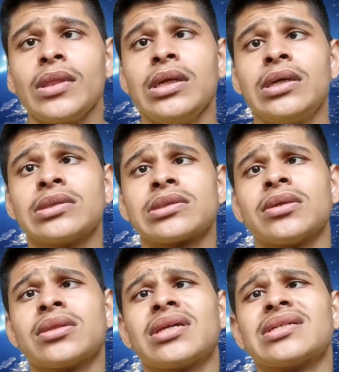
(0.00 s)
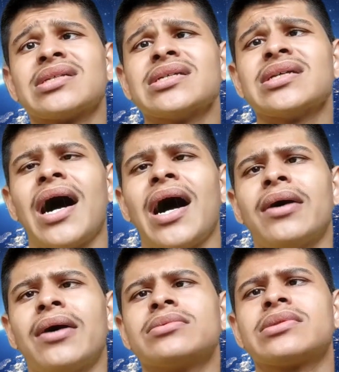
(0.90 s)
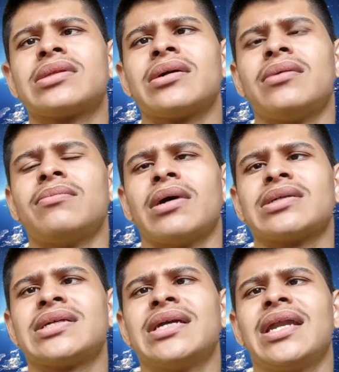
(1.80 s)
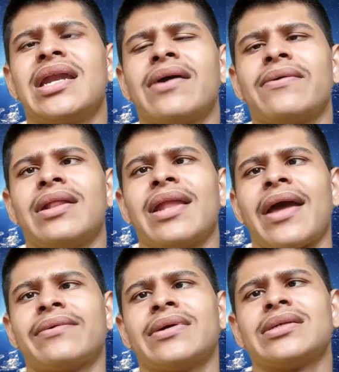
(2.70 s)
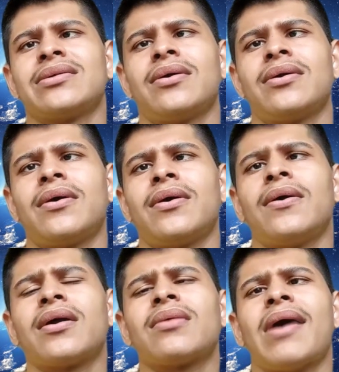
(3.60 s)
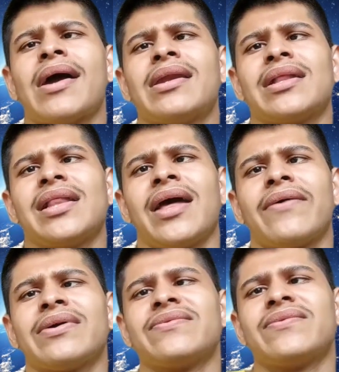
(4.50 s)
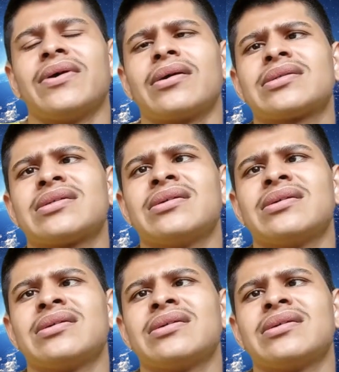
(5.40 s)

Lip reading: So this is how the machine level language or binary language works.